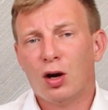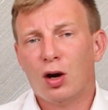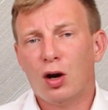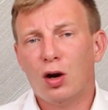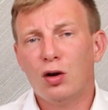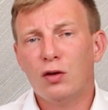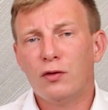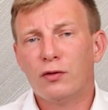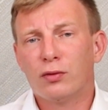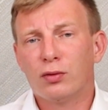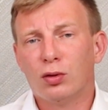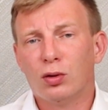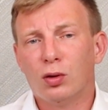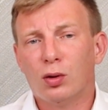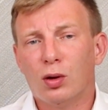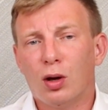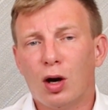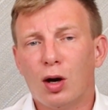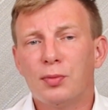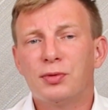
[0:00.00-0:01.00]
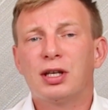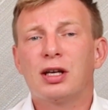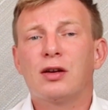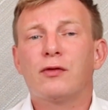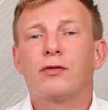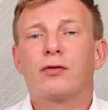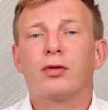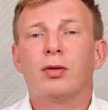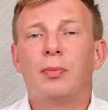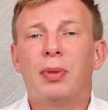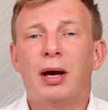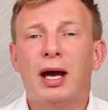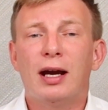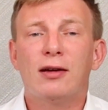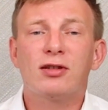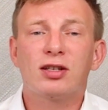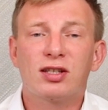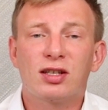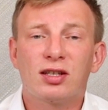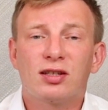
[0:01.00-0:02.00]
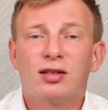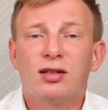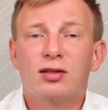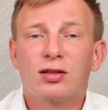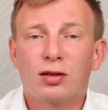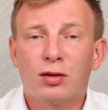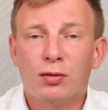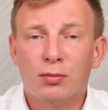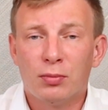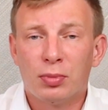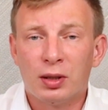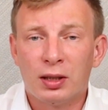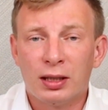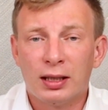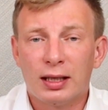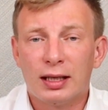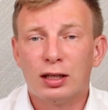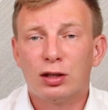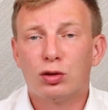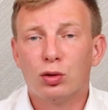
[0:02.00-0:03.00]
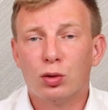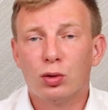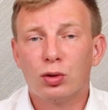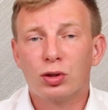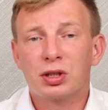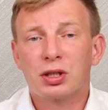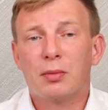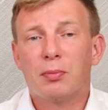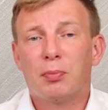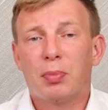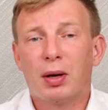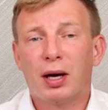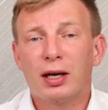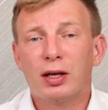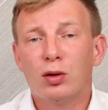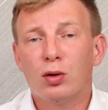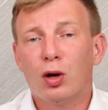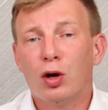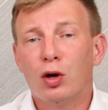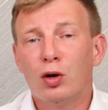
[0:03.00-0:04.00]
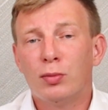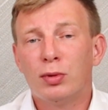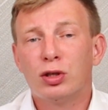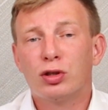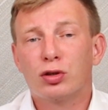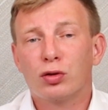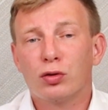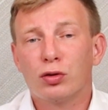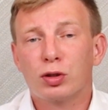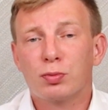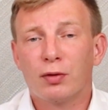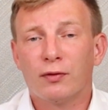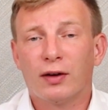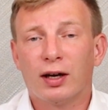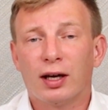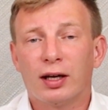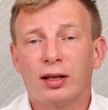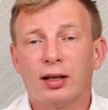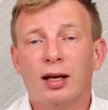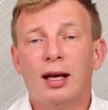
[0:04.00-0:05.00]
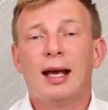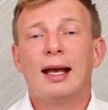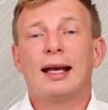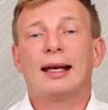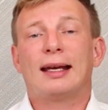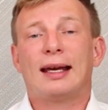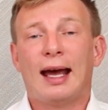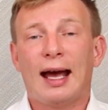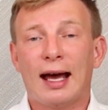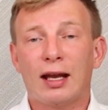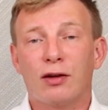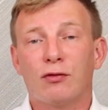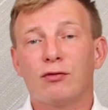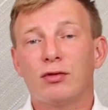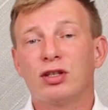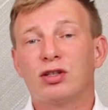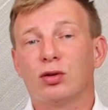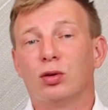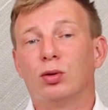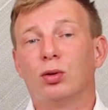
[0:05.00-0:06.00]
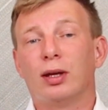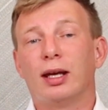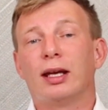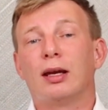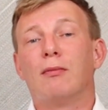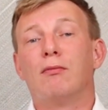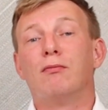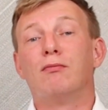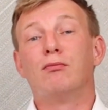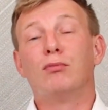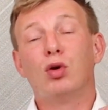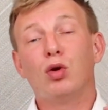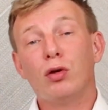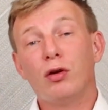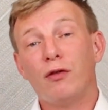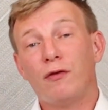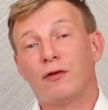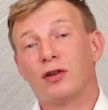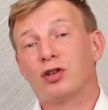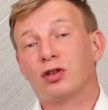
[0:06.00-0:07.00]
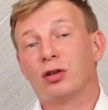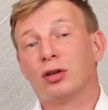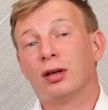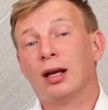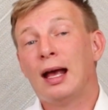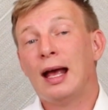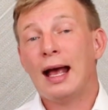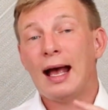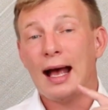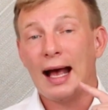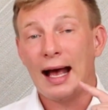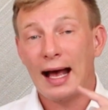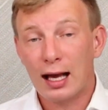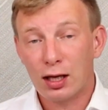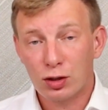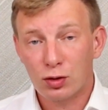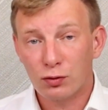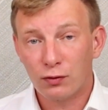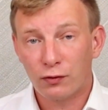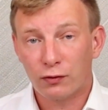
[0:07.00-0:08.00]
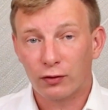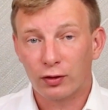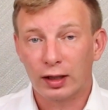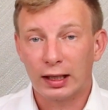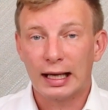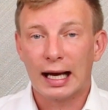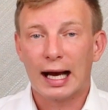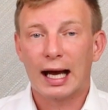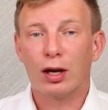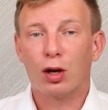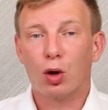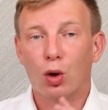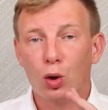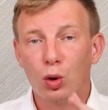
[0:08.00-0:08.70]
Overall, opting for a repair assistance company endorsed by your home insurance provider can result in a more efficient, hassle-free and